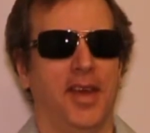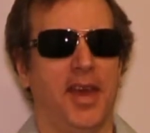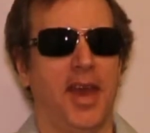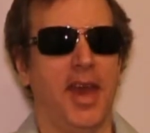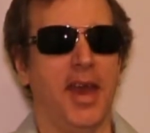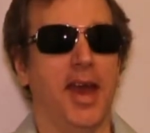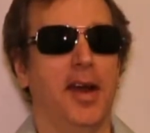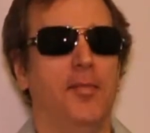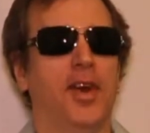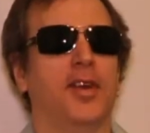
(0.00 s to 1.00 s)
Hey,
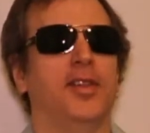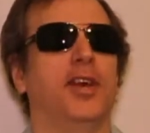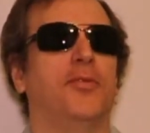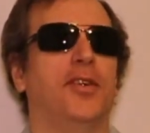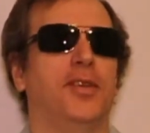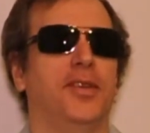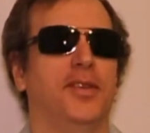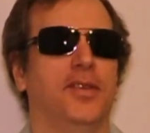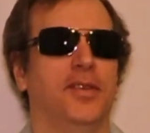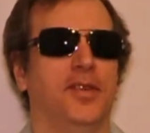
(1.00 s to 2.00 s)
I'm Michael Edward,
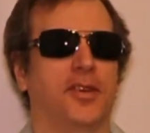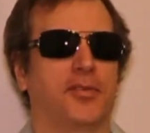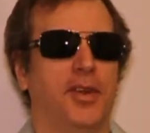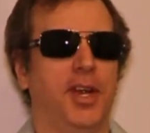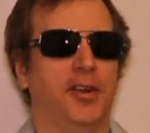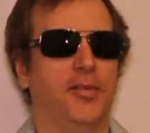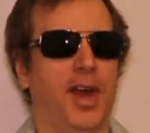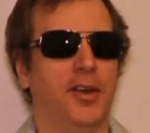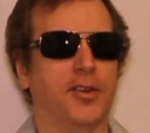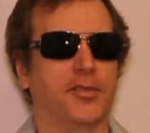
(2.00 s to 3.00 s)
creator of
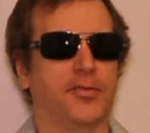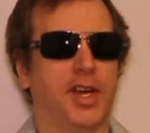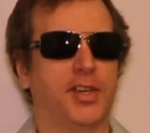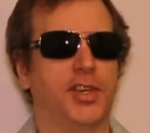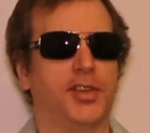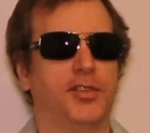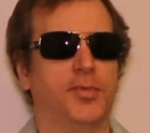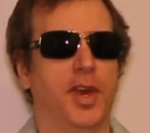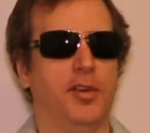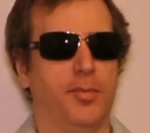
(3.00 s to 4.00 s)
How to Crush Your
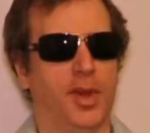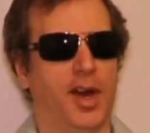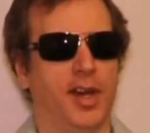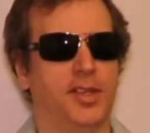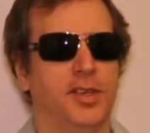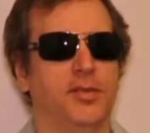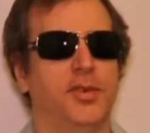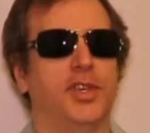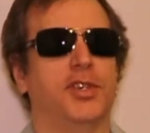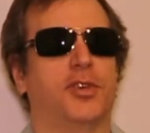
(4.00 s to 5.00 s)
Mental Blocks,
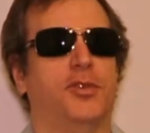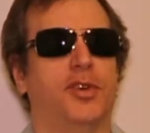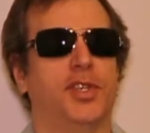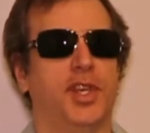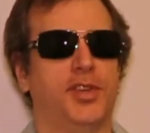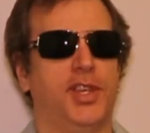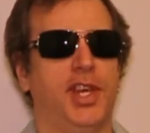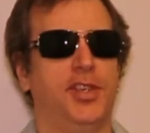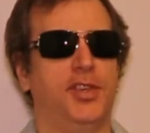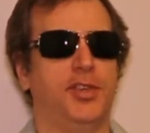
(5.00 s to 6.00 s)
which is a course that
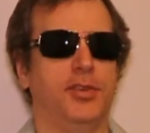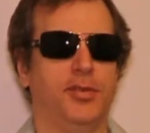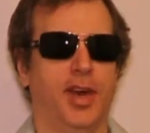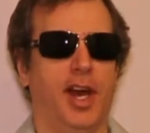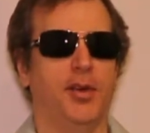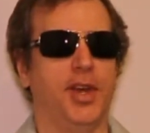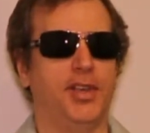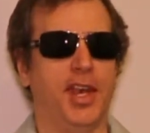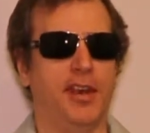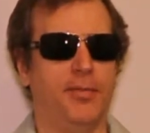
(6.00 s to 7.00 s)
teaches you how to
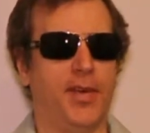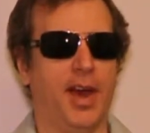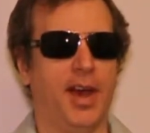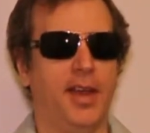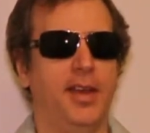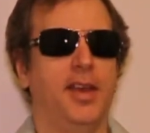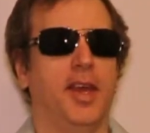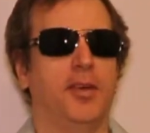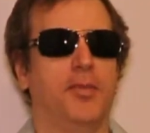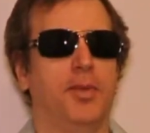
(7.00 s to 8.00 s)
identify
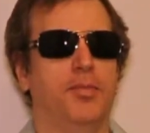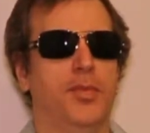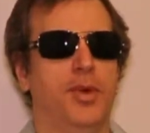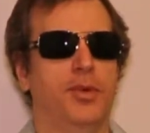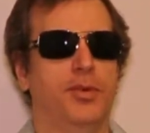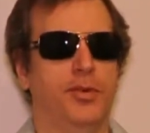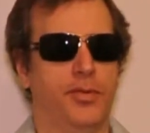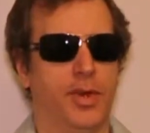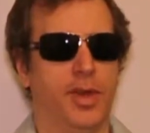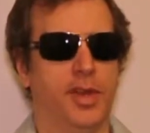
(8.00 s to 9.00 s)
and
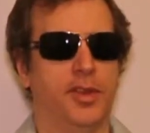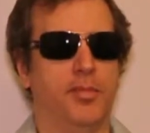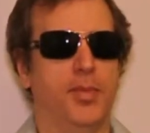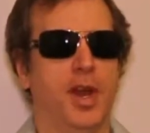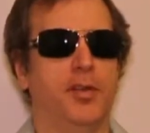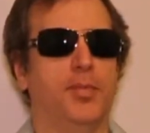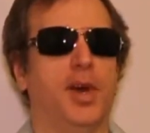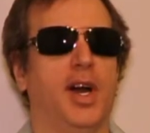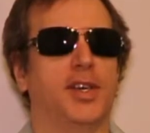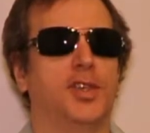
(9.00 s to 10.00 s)
remove the mental
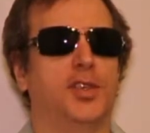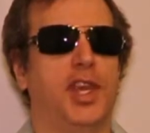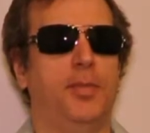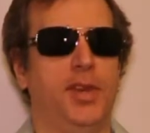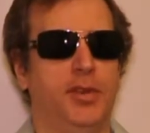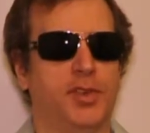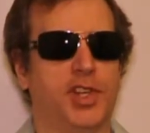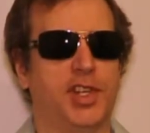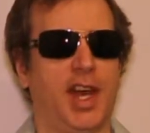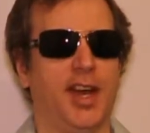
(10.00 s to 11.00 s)
blocks that's keeping you
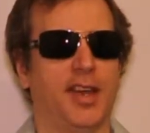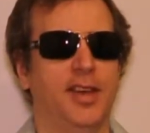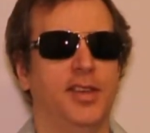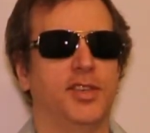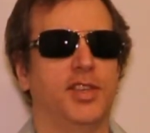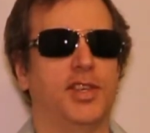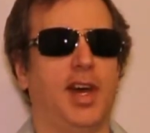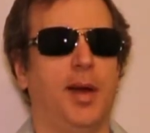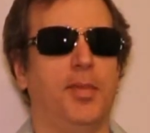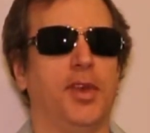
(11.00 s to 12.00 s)
stuck,
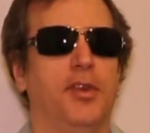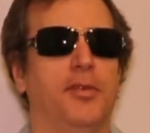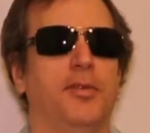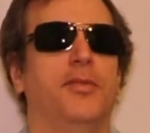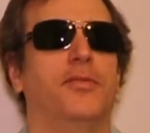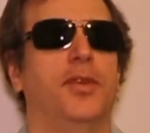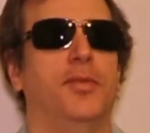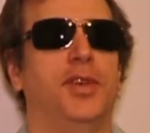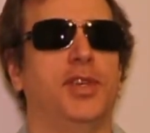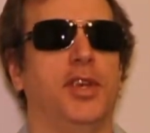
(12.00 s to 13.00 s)
stopping you from
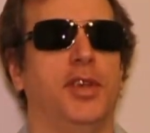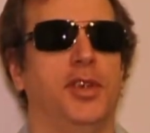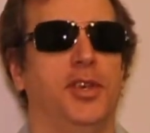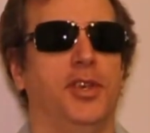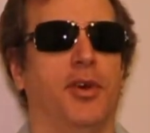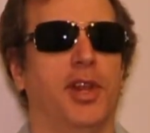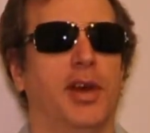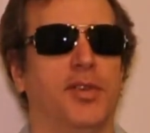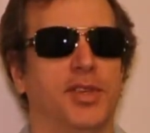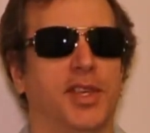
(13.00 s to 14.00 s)
reaching your
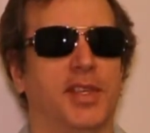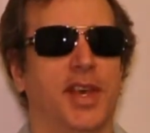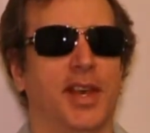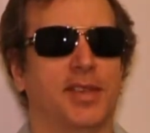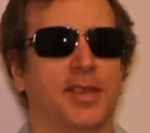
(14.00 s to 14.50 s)
level of success.